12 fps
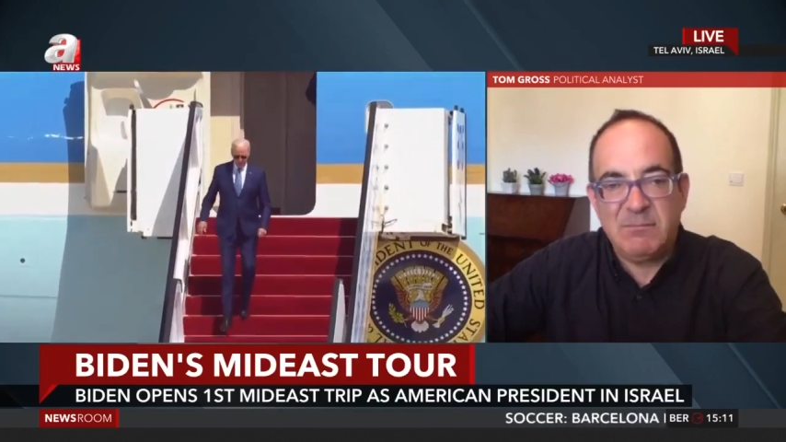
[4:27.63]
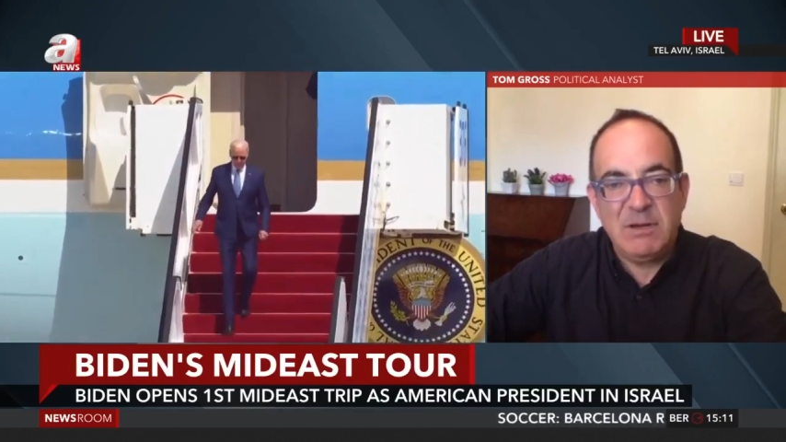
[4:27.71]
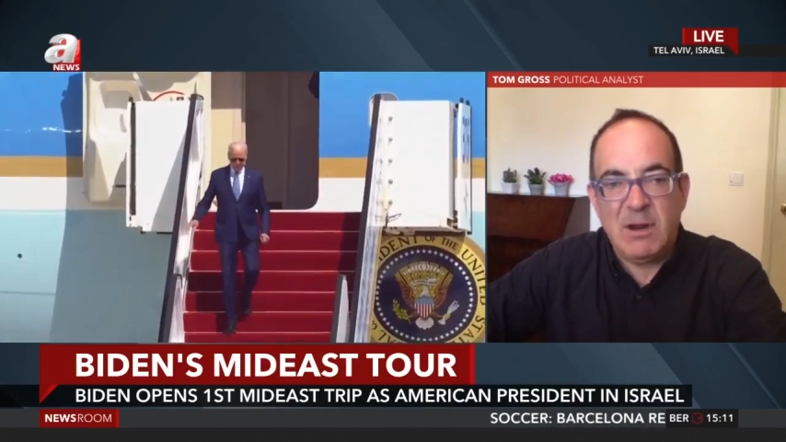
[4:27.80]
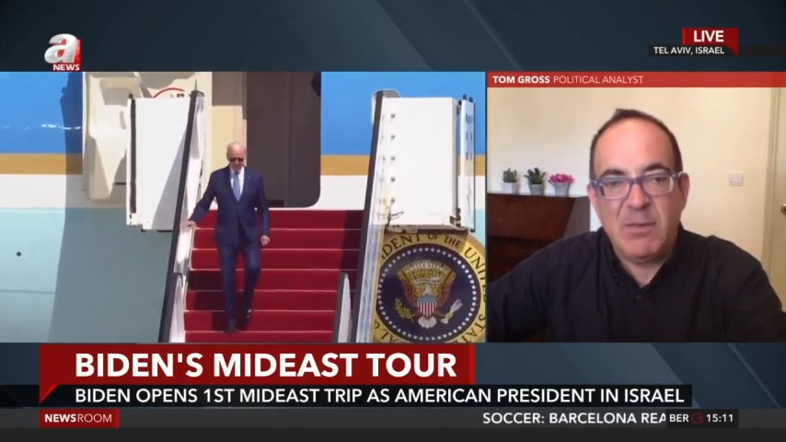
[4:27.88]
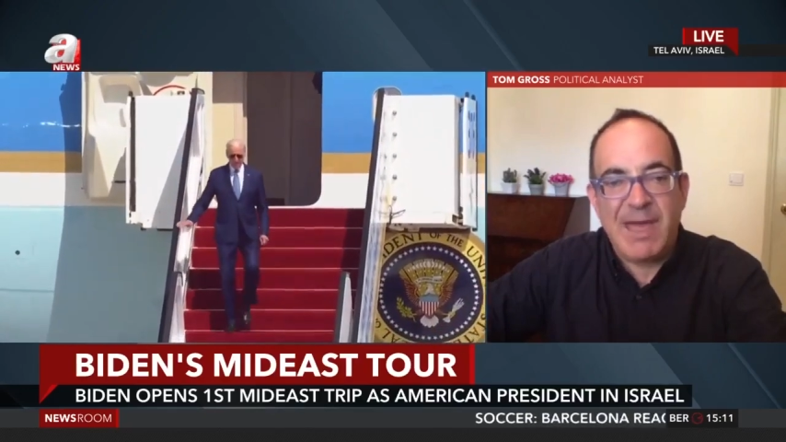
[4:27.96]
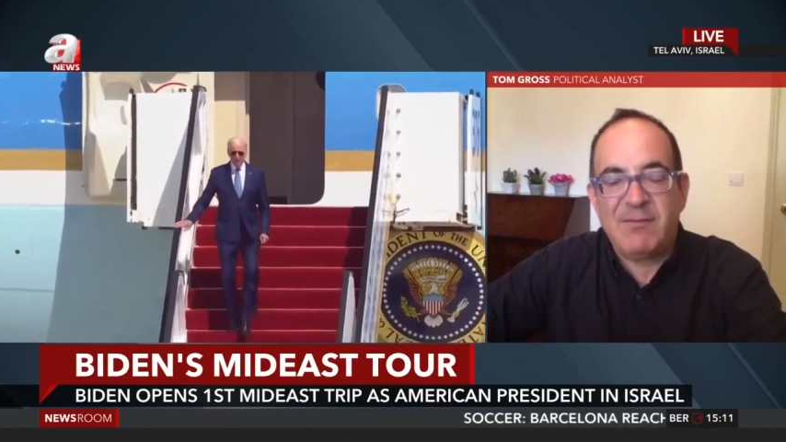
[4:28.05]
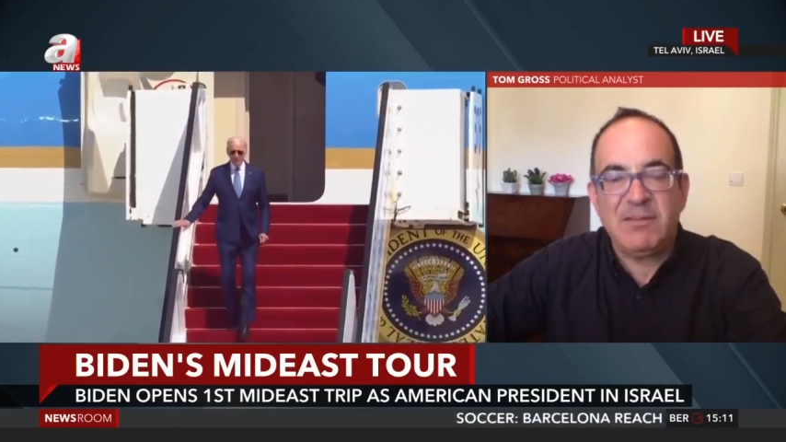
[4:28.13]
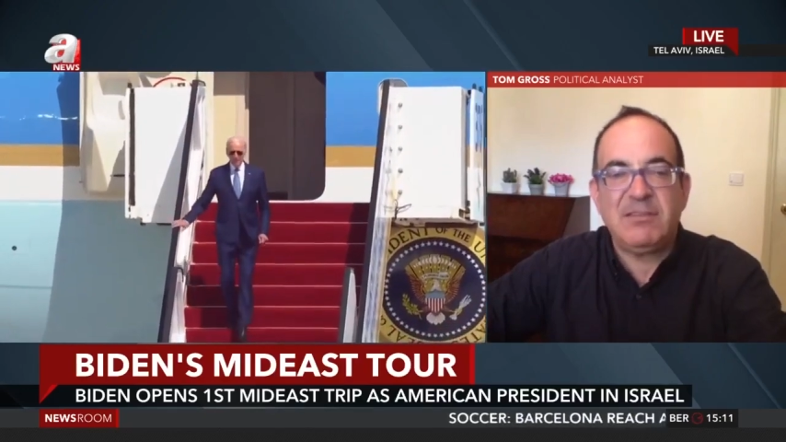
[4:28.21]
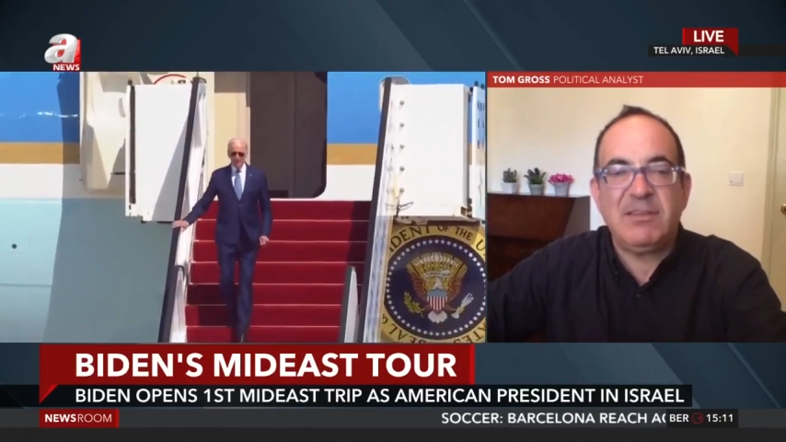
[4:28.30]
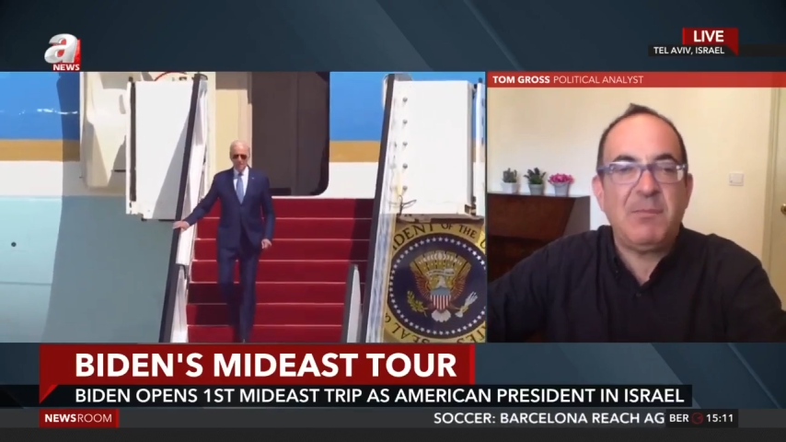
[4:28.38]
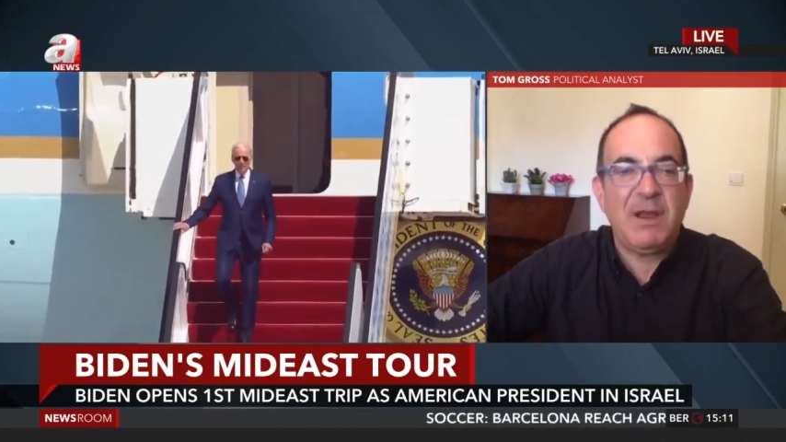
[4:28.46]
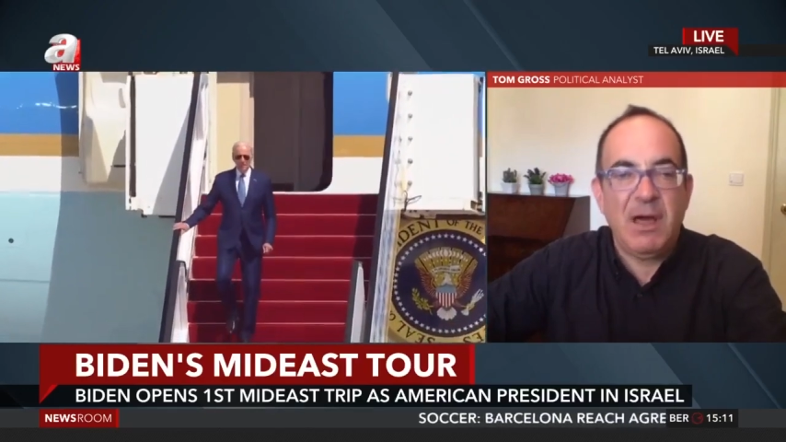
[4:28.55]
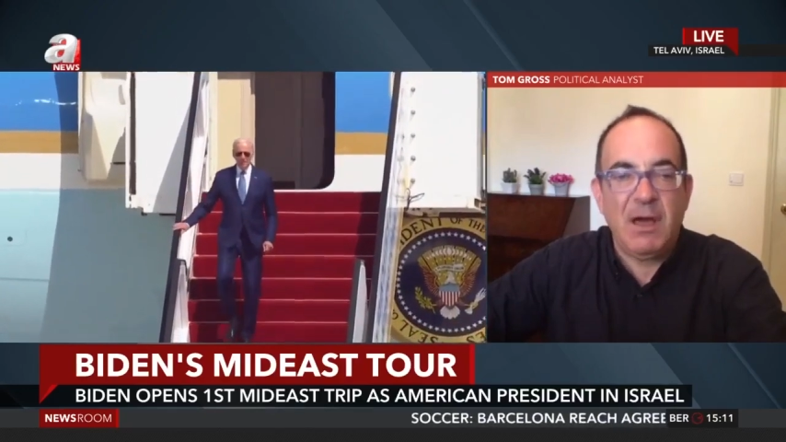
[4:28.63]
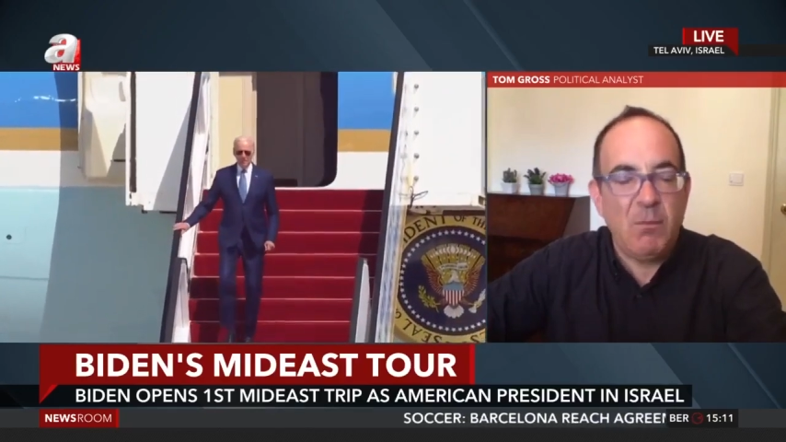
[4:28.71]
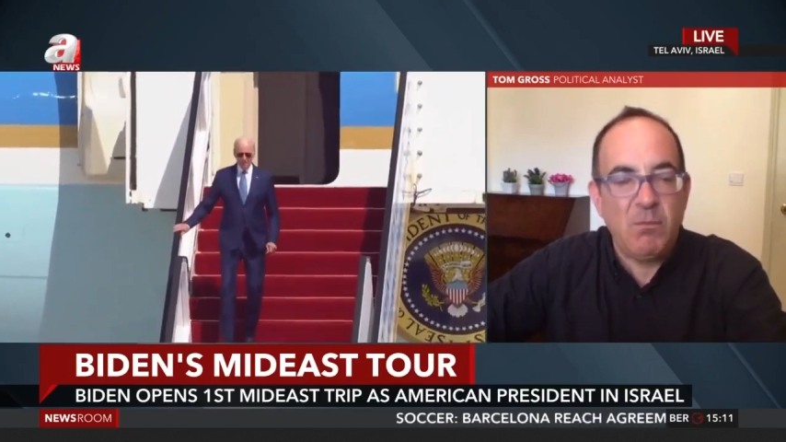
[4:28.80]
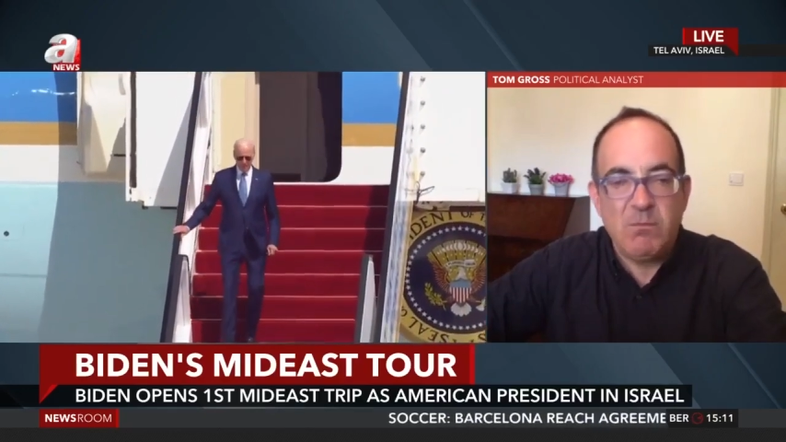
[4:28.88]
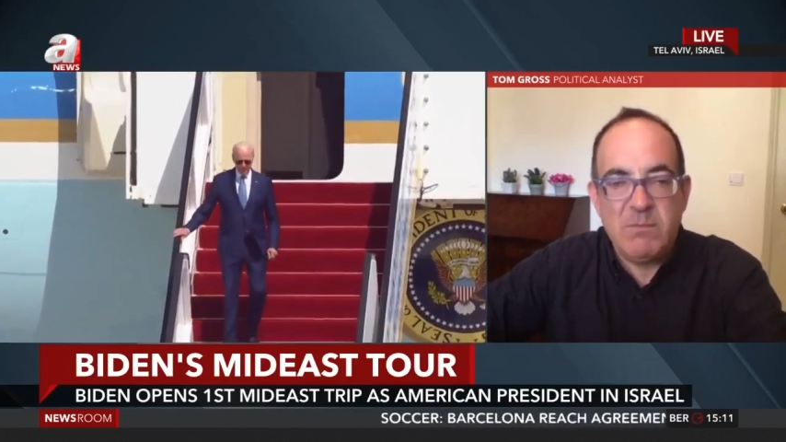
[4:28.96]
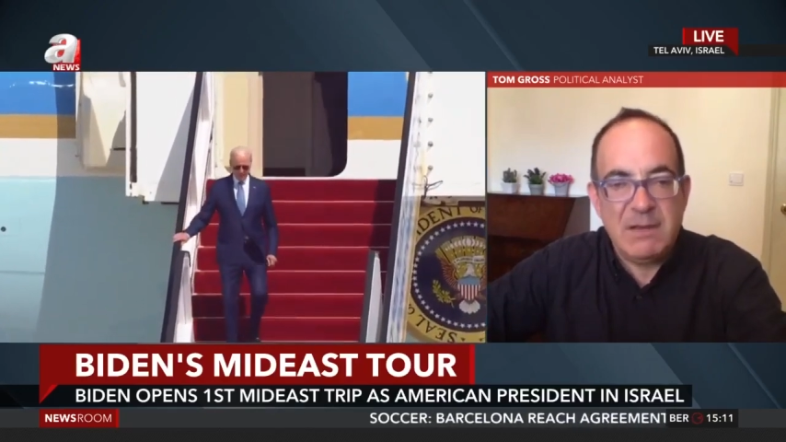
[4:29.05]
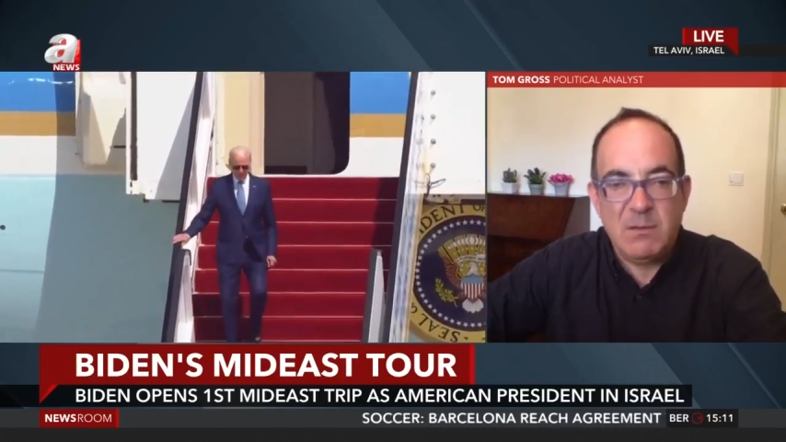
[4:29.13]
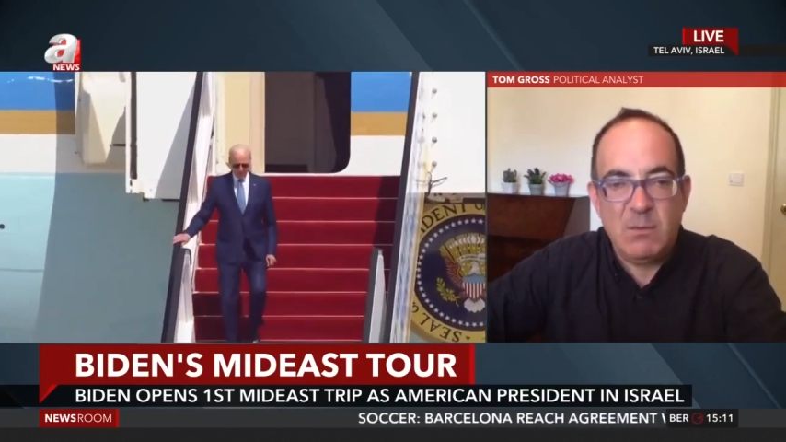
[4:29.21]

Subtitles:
you know, they have a similar